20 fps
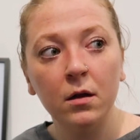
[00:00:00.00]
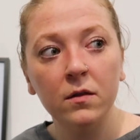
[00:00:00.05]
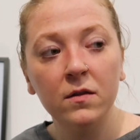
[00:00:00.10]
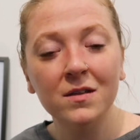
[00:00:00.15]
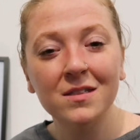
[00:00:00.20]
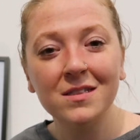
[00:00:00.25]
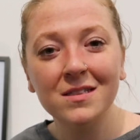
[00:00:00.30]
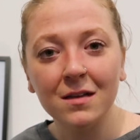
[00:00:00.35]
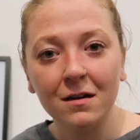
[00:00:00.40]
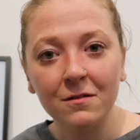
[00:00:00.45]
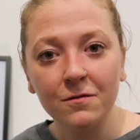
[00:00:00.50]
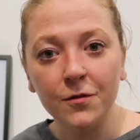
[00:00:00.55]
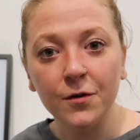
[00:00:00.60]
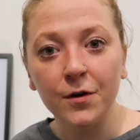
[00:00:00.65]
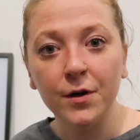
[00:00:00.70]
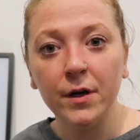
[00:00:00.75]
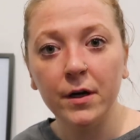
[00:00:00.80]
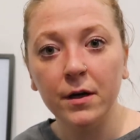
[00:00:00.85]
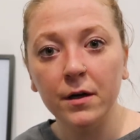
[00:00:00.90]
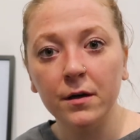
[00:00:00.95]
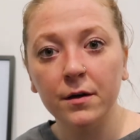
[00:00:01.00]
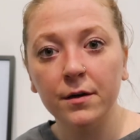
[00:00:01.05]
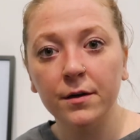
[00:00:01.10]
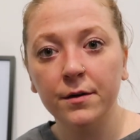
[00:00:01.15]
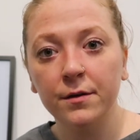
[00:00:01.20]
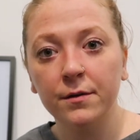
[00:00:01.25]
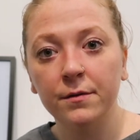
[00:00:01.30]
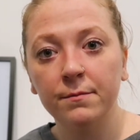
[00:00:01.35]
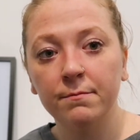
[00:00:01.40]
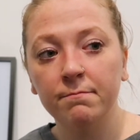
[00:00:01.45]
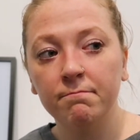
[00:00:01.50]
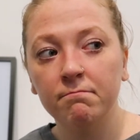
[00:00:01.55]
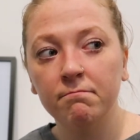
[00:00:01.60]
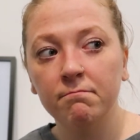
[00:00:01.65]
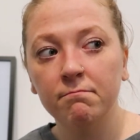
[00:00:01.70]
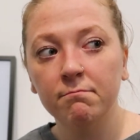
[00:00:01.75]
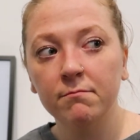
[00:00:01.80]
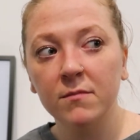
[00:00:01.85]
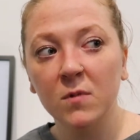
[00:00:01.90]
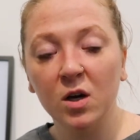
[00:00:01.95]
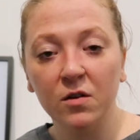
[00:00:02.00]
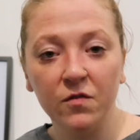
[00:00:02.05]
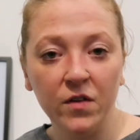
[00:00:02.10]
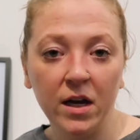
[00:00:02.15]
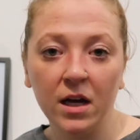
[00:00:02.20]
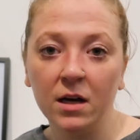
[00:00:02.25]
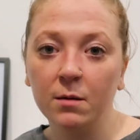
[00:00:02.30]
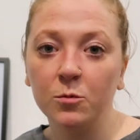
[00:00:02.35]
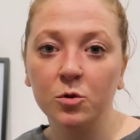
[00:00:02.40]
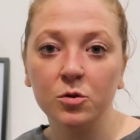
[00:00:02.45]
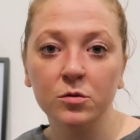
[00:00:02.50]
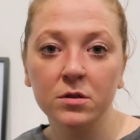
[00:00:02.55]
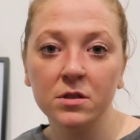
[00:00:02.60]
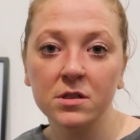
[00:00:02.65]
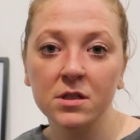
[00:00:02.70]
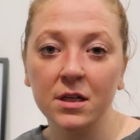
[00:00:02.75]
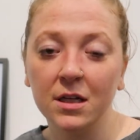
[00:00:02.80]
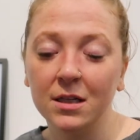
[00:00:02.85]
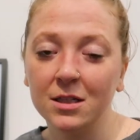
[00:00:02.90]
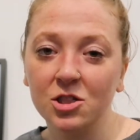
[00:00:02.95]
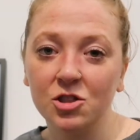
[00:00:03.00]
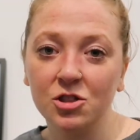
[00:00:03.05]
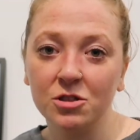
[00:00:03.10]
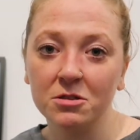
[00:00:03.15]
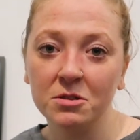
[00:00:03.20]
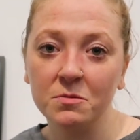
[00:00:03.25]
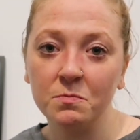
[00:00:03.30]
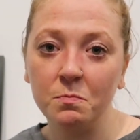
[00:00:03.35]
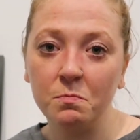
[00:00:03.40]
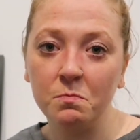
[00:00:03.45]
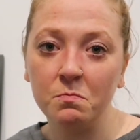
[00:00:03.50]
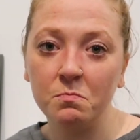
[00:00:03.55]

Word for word: the suffering of animals. And that's just,